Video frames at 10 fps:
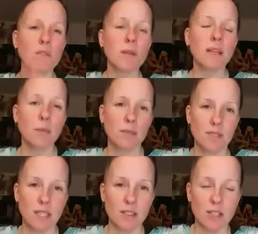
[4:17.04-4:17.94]
So I made a
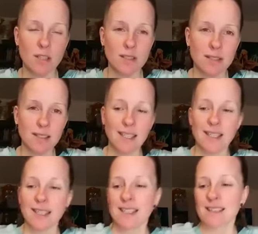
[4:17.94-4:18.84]
couple of tinctures,
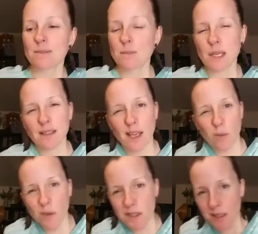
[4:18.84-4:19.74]
being
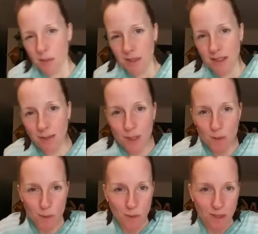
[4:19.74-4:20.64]
like, what's going to be the
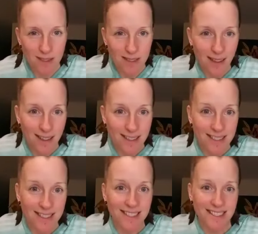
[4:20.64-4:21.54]
difference between these
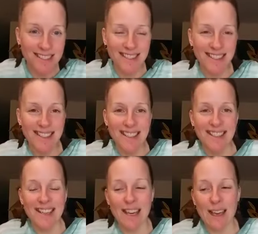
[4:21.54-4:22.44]
guys?
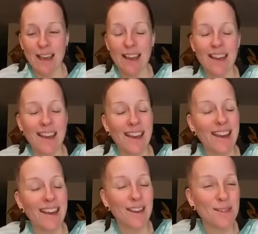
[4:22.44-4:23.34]

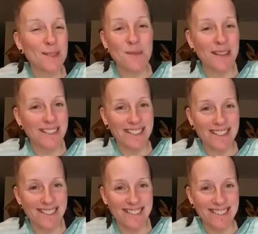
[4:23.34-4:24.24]
And it was
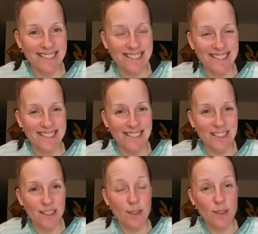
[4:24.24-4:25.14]
amazing.
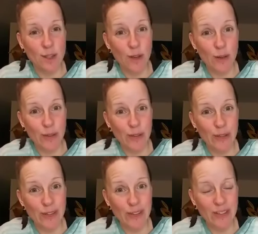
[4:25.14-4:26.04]

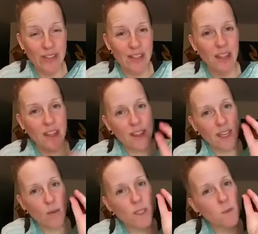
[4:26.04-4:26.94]
So the
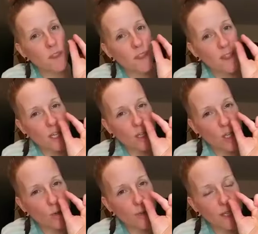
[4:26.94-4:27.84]
thick ones with the
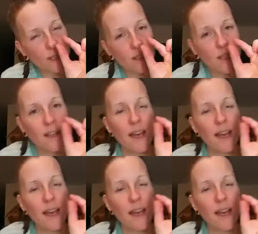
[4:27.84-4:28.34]
thicker coating